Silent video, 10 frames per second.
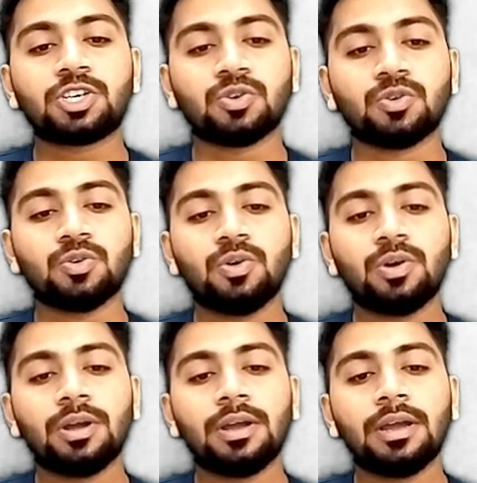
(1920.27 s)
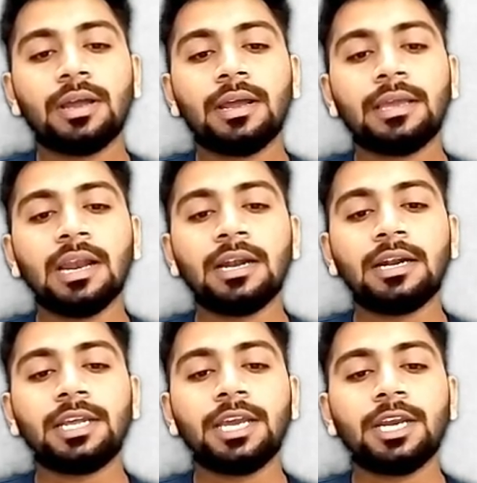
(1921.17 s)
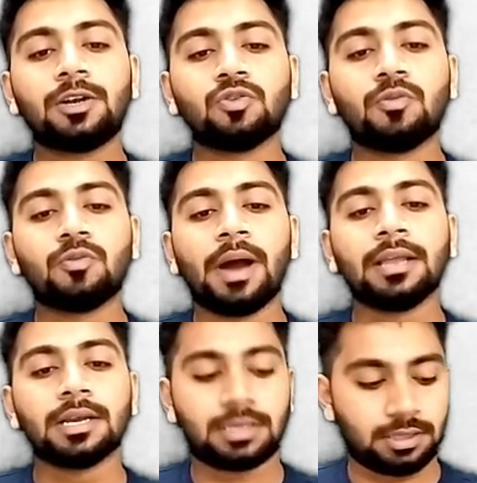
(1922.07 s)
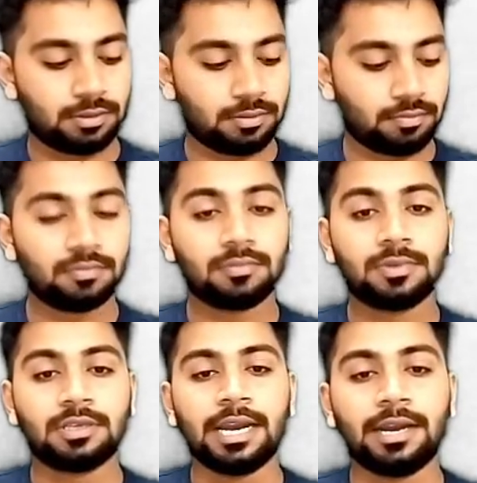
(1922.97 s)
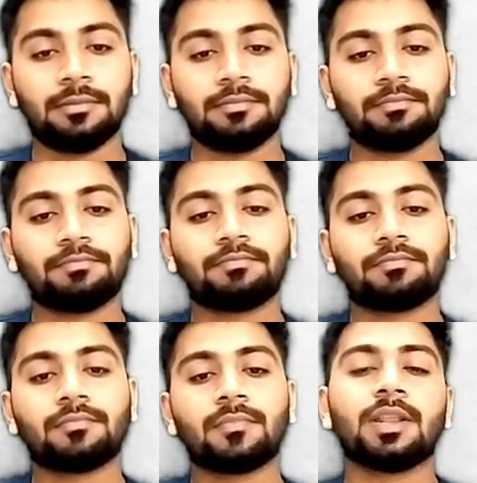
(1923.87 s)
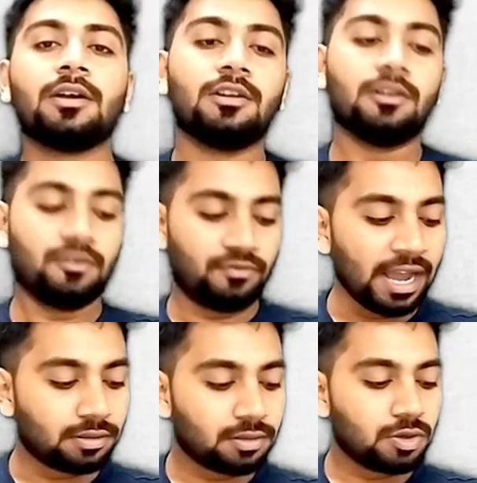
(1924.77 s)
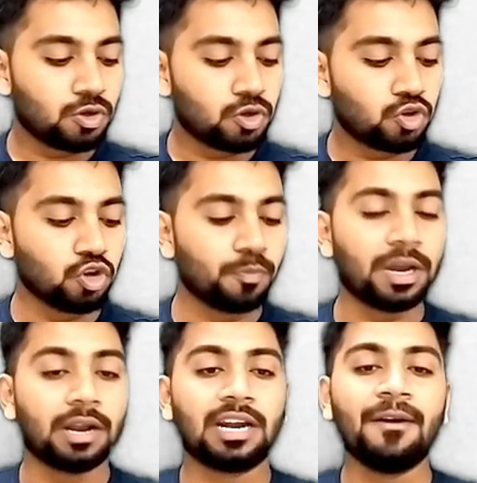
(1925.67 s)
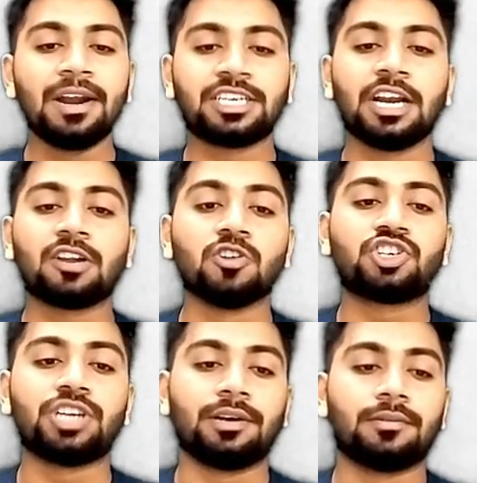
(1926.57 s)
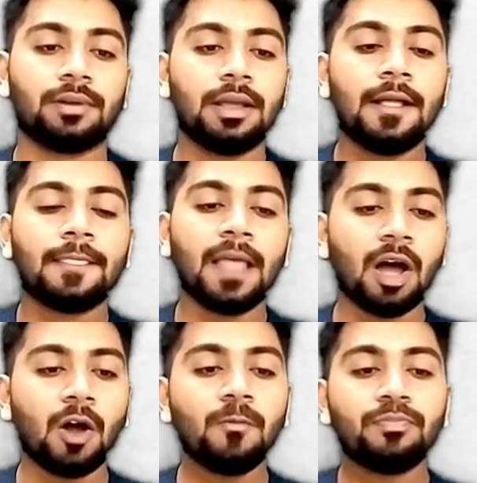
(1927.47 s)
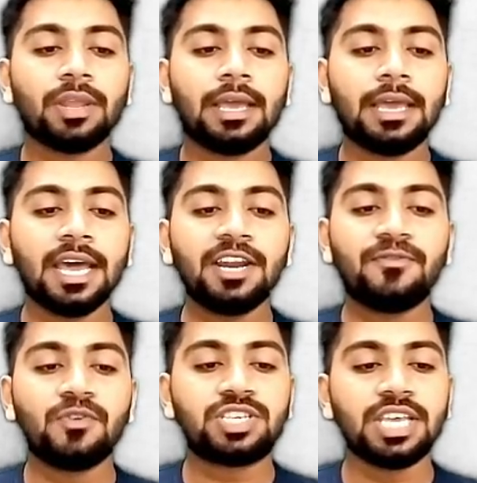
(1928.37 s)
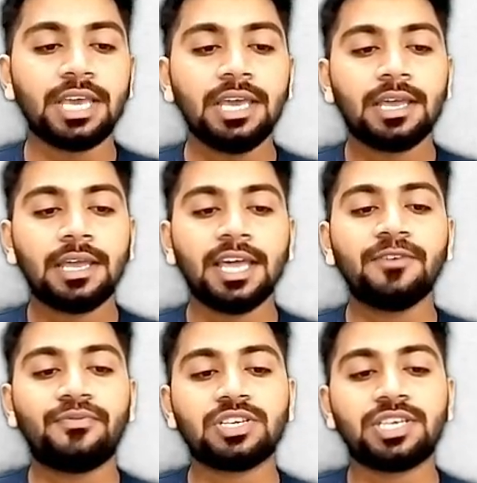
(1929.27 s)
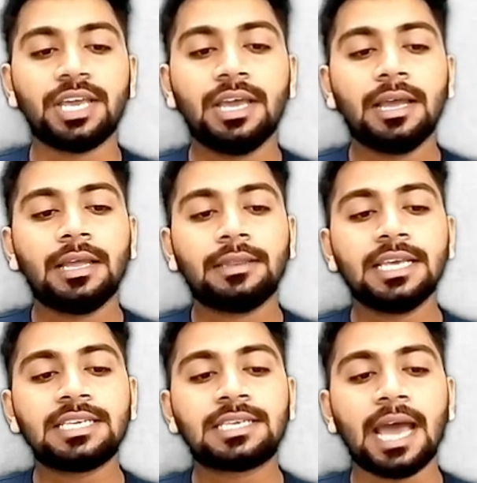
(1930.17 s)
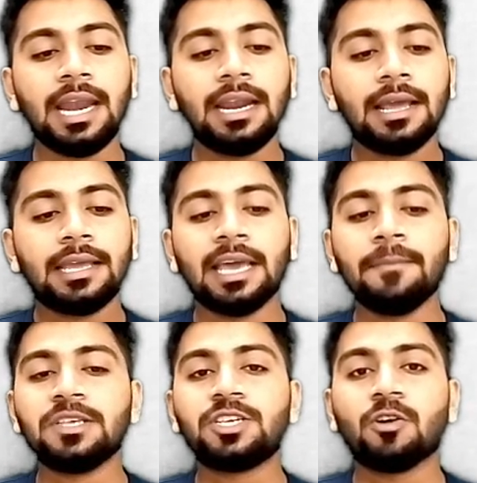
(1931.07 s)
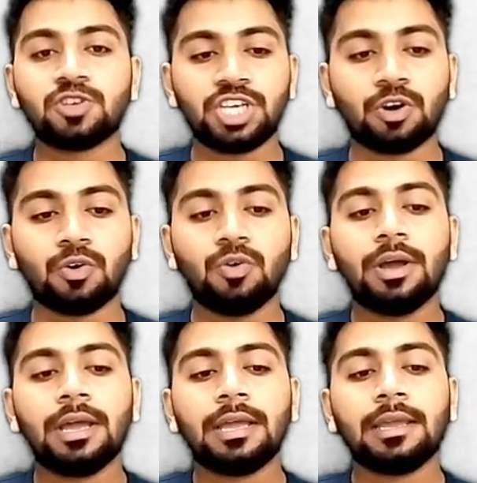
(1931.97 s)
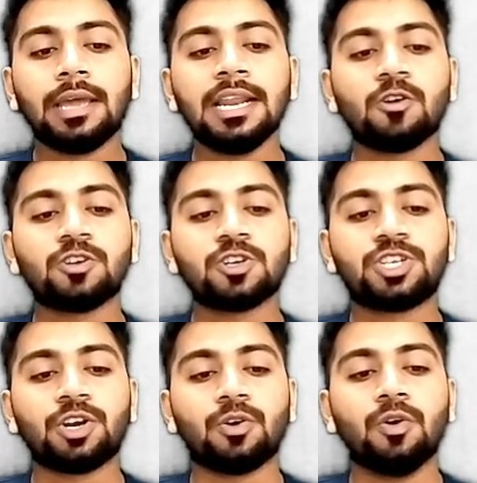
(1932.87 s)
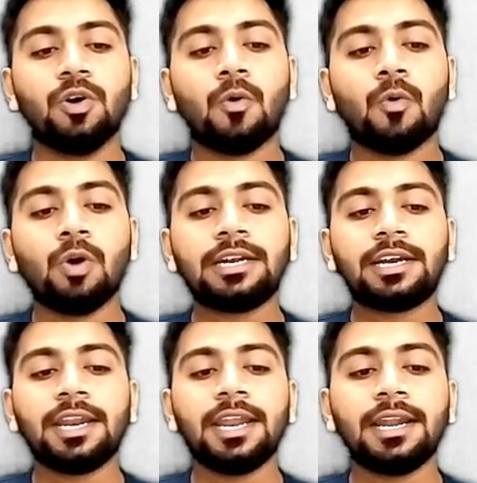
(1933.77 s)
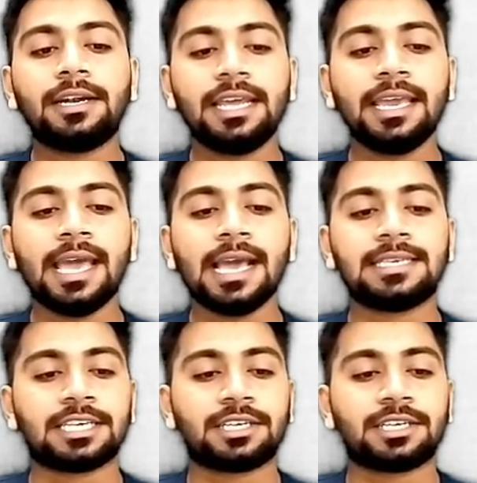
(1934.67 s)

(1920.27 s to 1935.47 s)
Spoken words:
to LT2 minus Z. Fine, super, gravitational constant. Now here if you see this side M is equal to 0, L is equal to 0, only T exists,